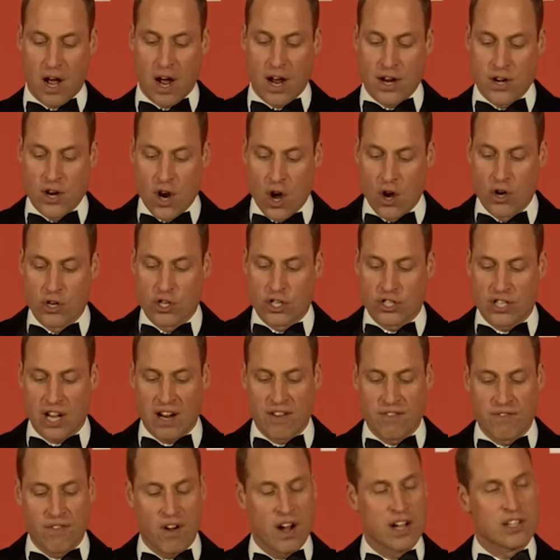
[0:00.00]
I know just
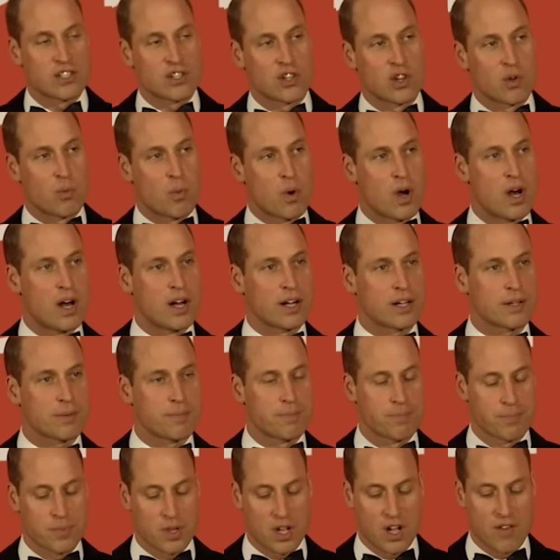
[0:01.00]
how vital the
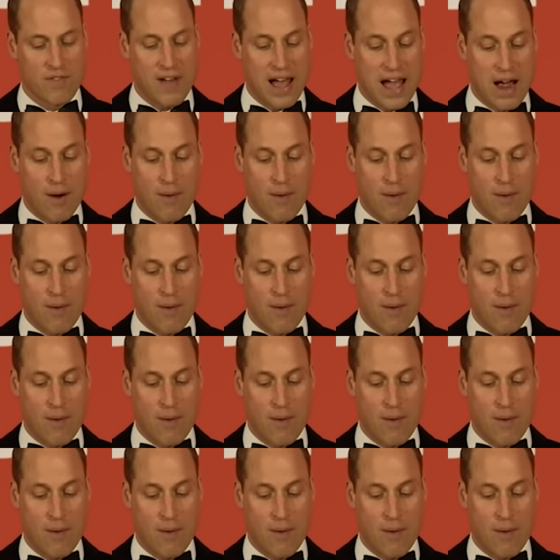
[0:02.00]
work of